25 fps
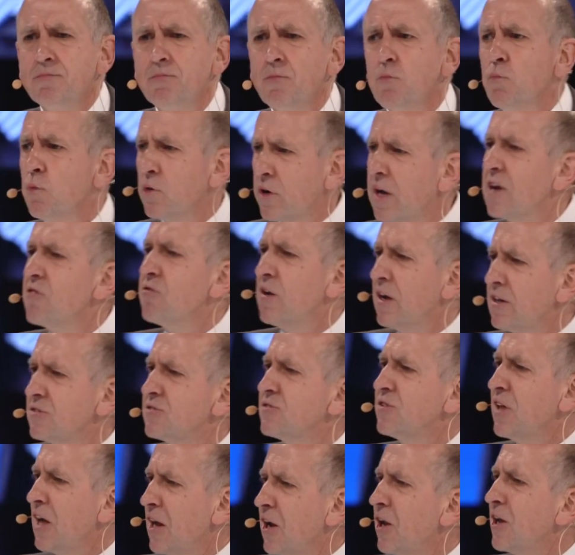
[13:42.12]
We'll get round to
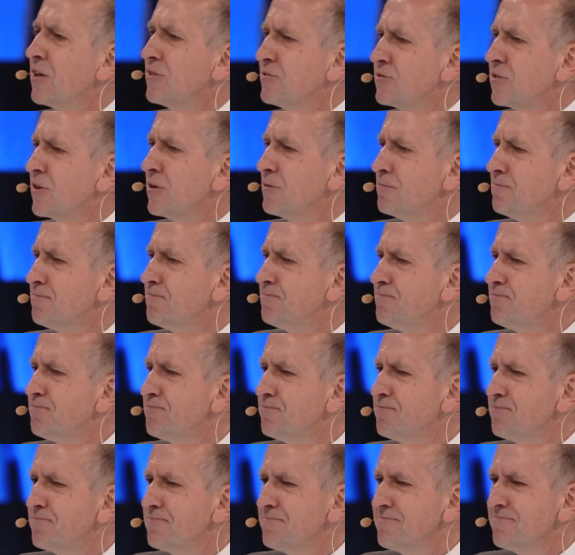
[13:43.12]
that later.
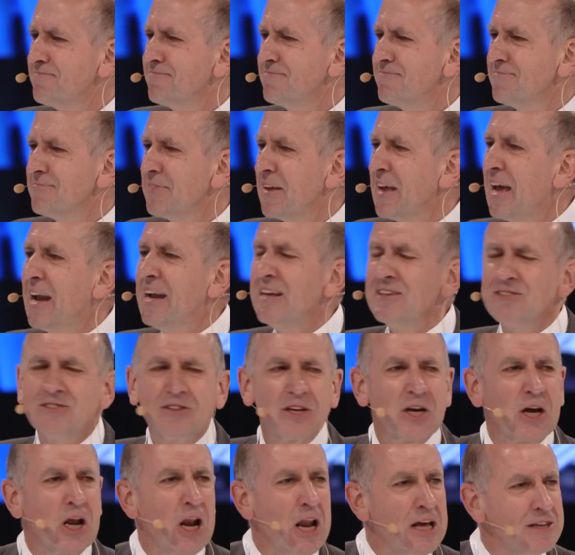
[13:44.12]
And it's the
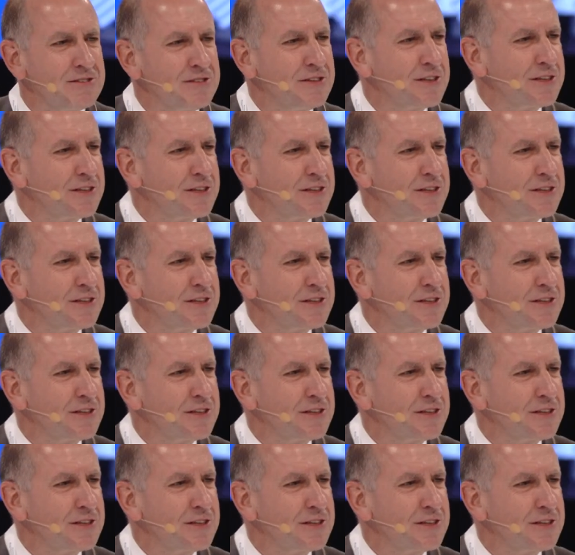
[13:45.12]
classic